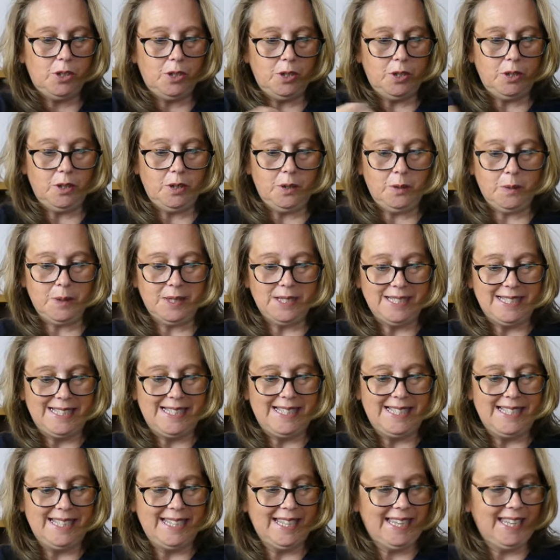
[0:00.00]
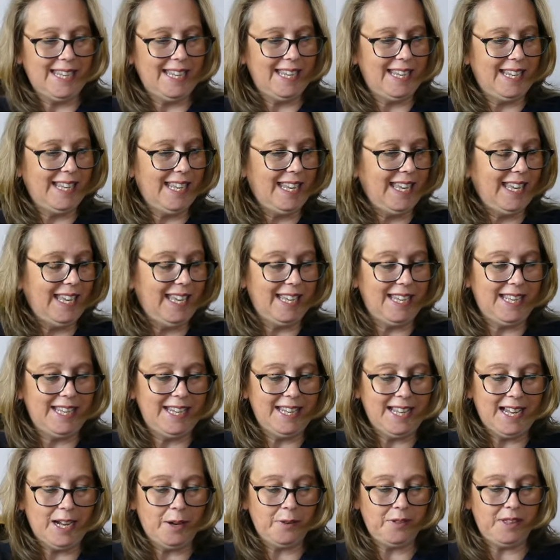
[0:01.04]
to dig in here.
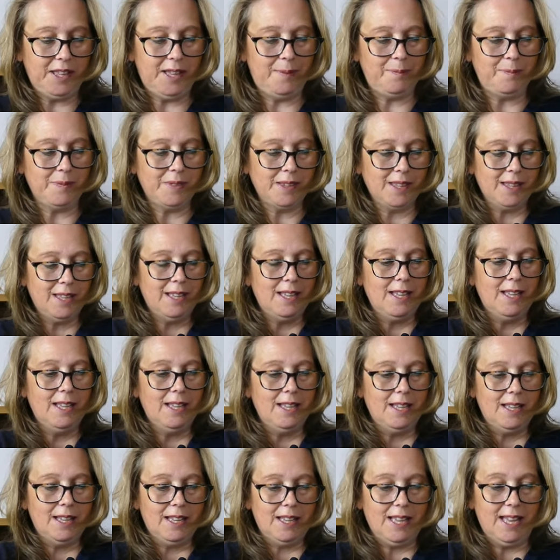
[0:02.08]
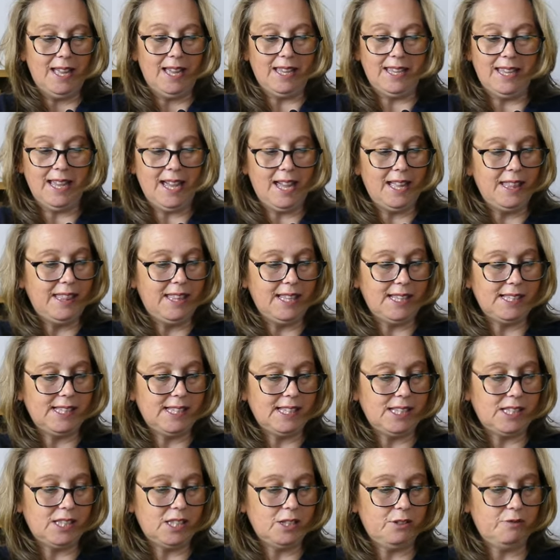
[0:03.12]
Now then, again,
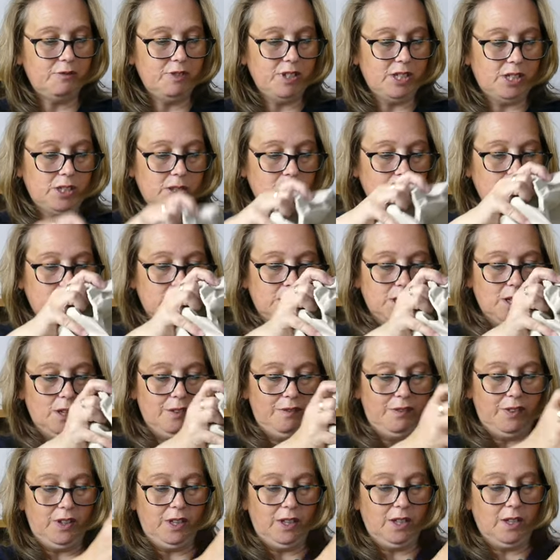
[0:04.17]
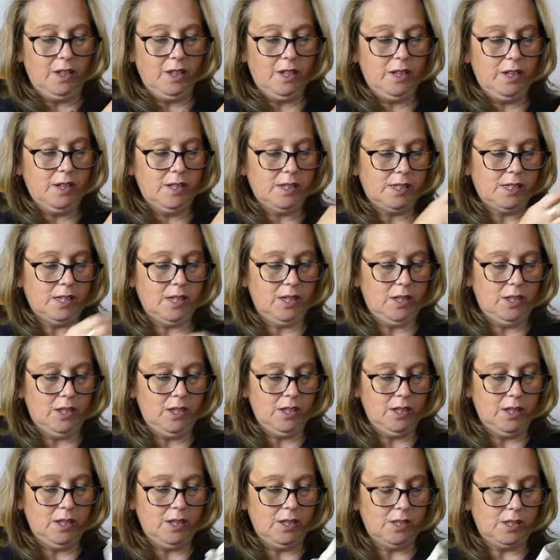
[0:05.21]
this is the result of years and
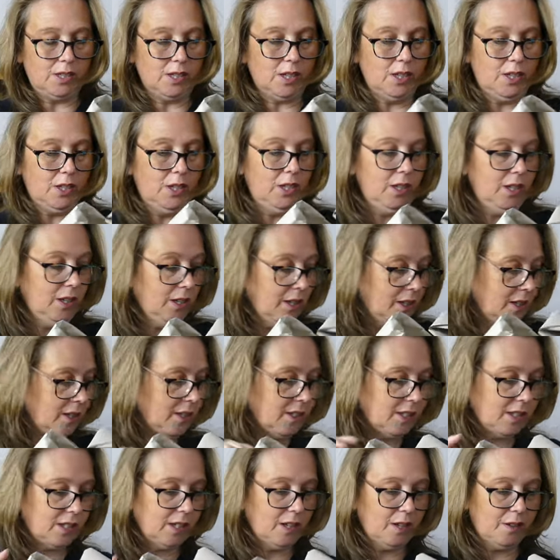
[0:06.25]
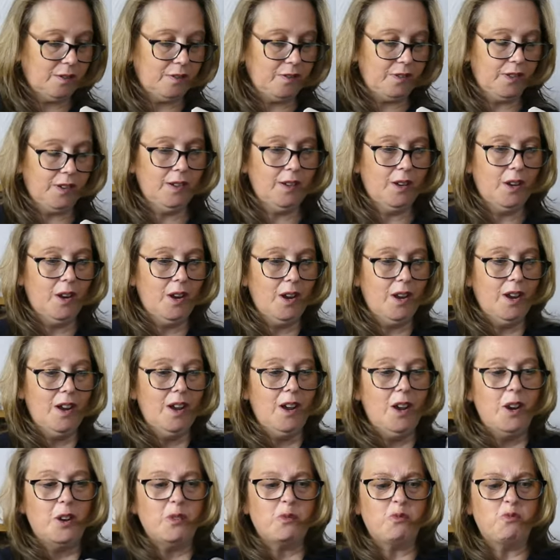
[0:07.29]
years and years of
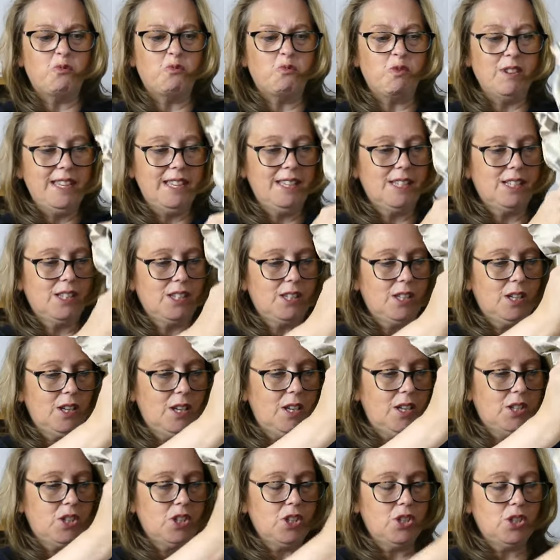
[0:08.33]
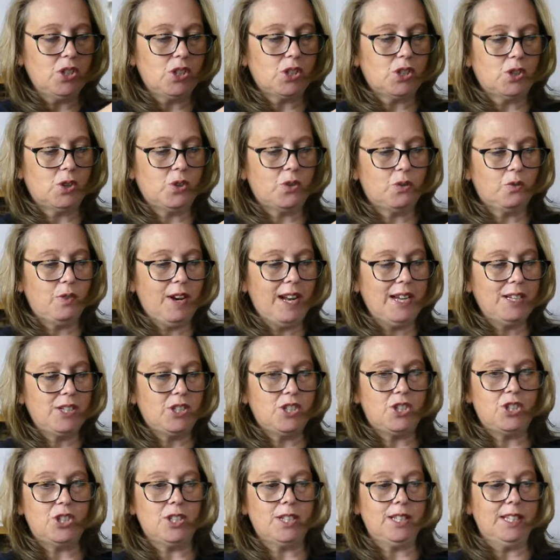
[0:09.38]
research. You just
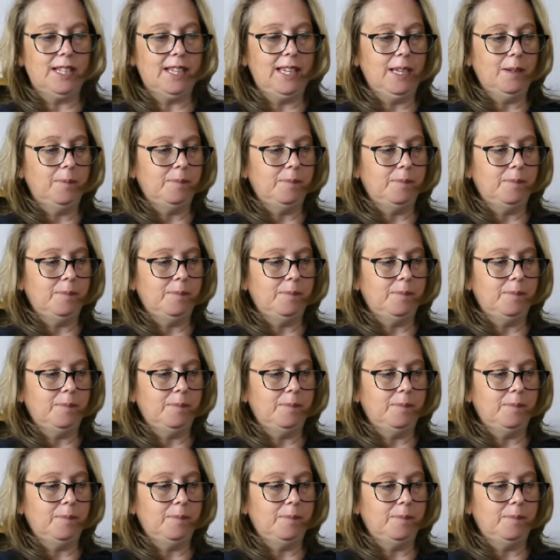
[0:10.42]
gradually,